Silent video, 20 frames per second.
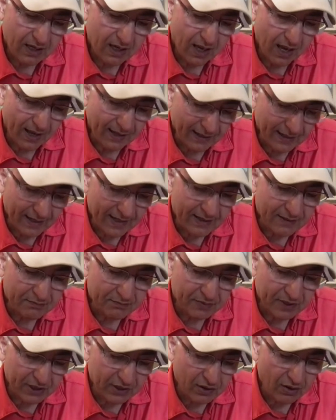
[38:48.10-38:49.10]
again,
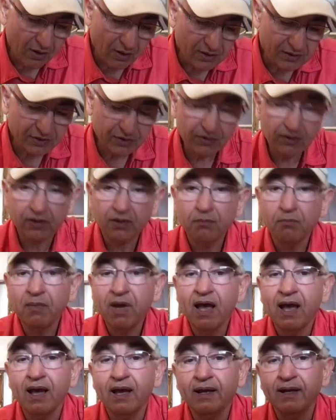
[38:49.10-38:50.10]
because you're a
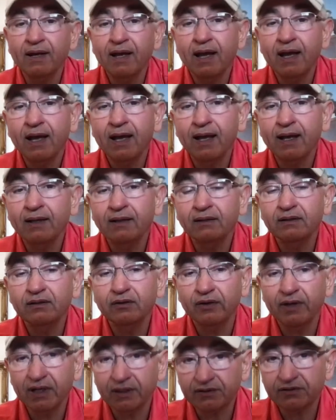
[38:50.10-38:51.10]
man and
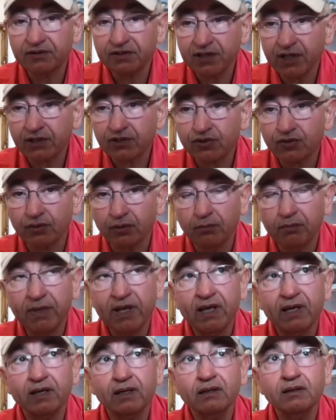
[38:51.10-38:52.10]
you're heterosexual
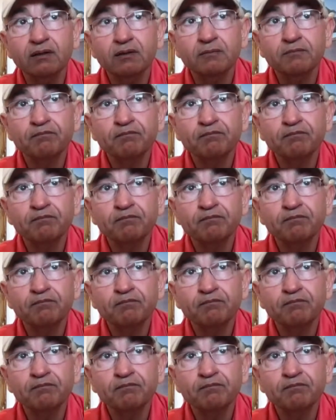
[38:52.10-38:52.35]
male,